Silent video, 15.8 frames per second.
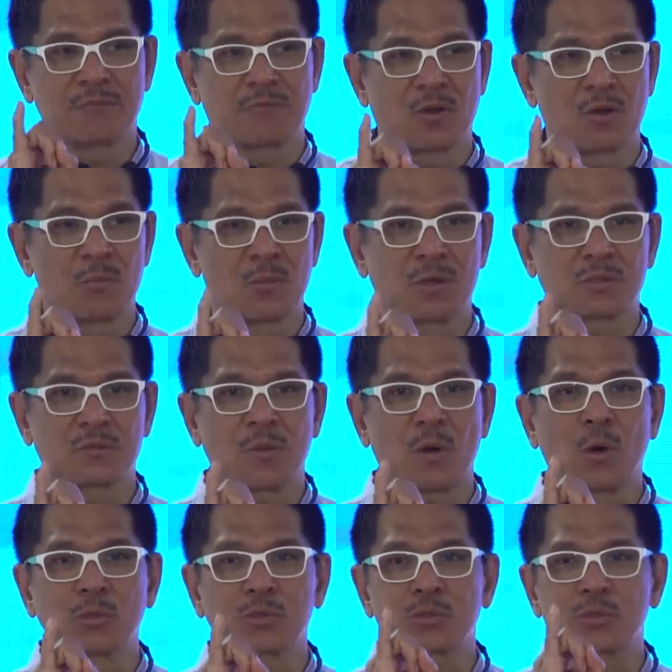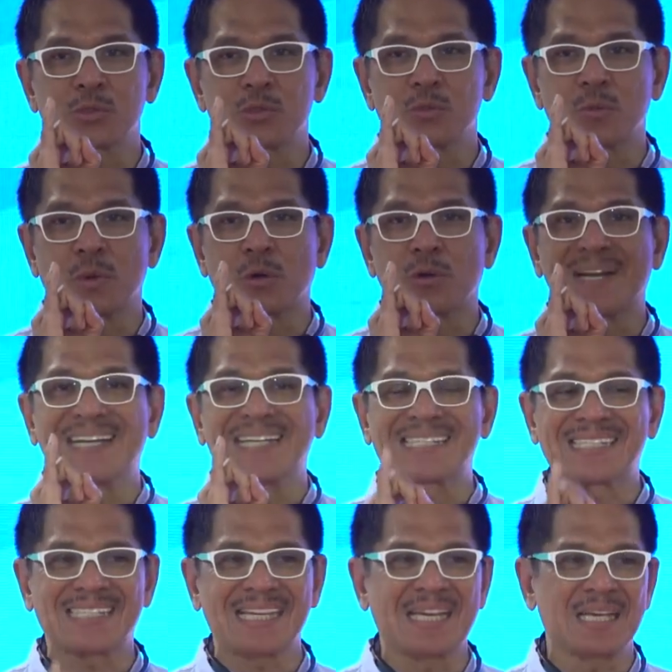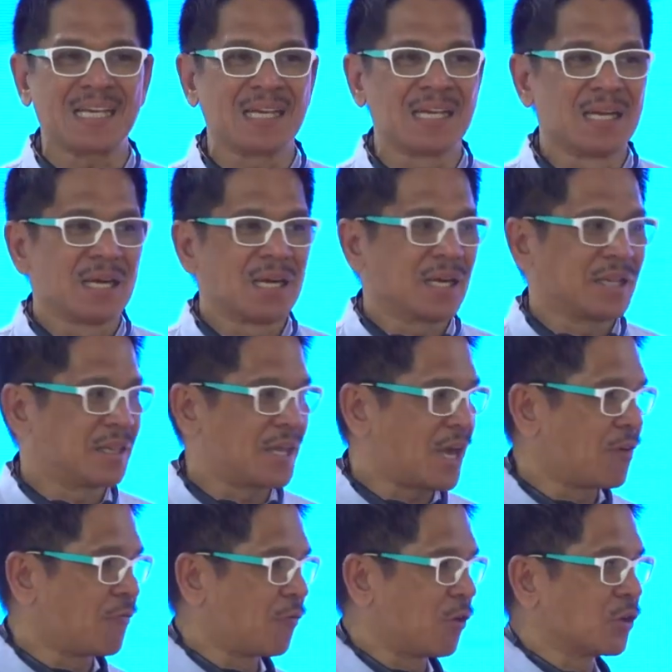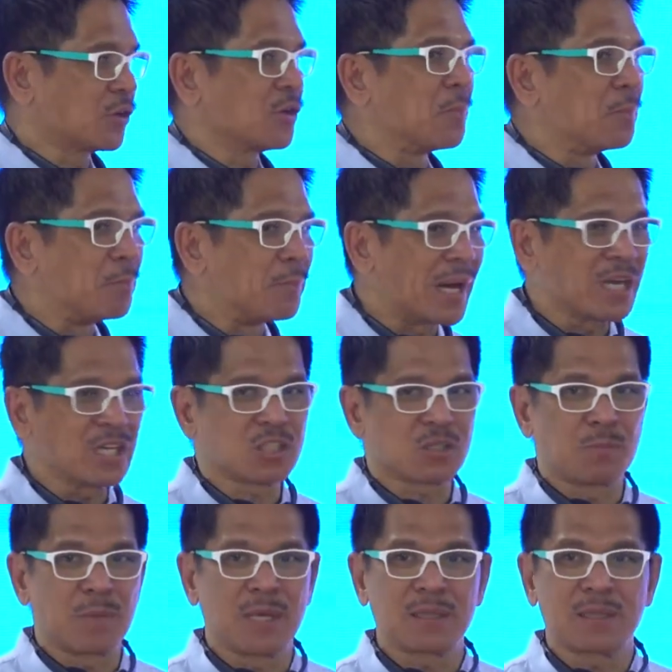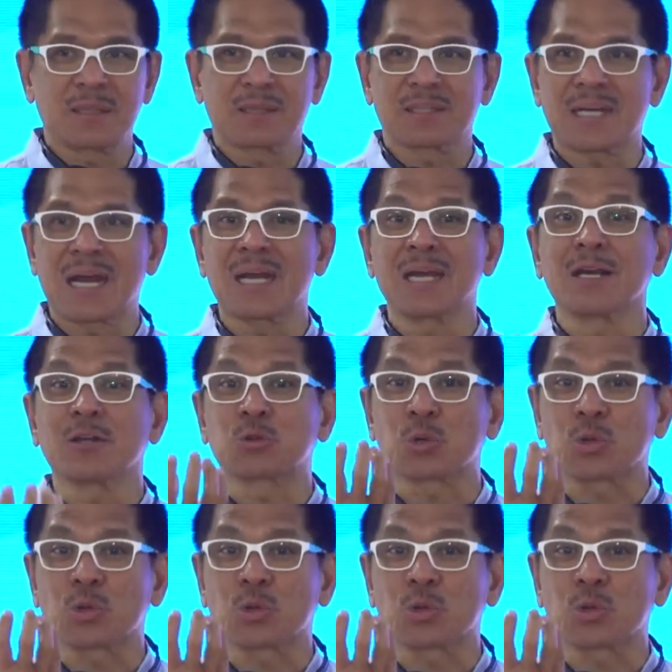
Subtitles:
foremost, we already see the effort of management trying to